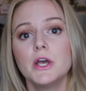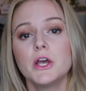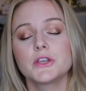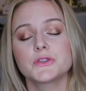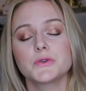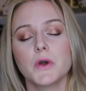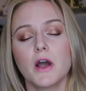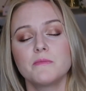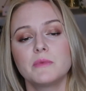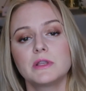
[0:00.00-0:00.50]

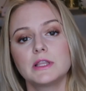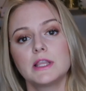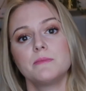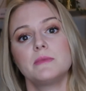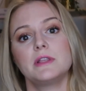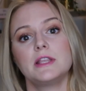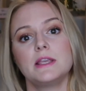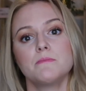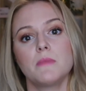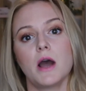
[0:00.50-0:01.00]
So I've been
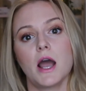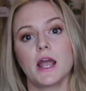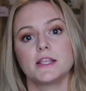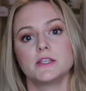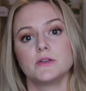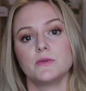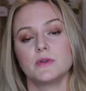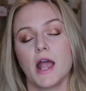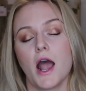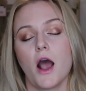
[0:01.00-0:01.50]
limiting mine
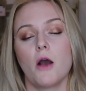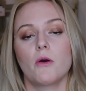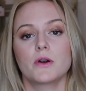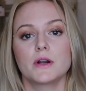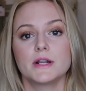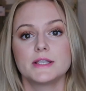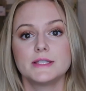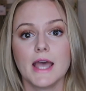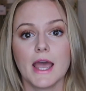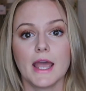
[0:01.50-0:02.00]
to an hour
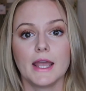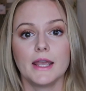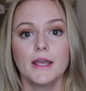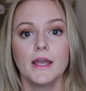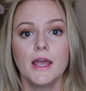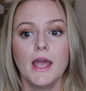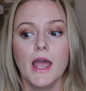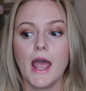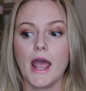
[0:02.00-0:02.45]
a day.